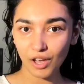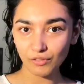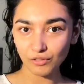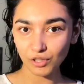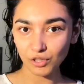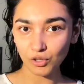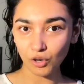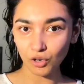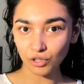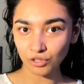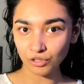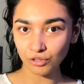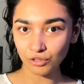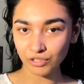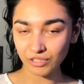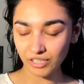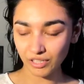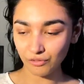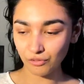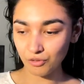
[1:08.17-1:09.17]
I have this contour
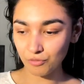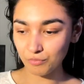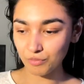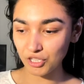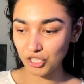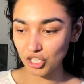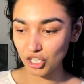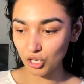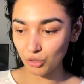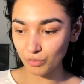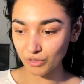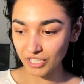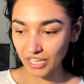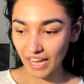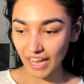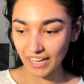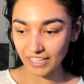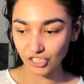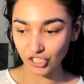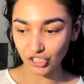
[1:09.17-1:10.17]
stick from Misha, which
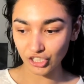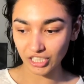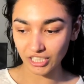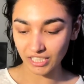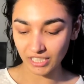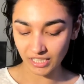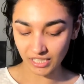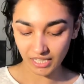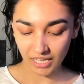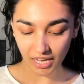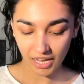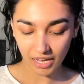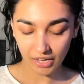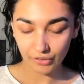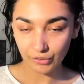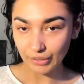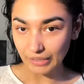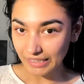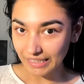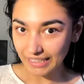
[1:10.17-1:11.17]
I actually
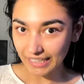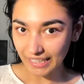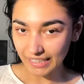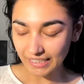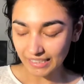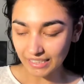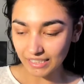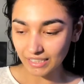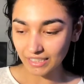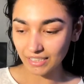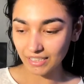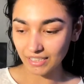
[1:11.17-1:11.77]
really like.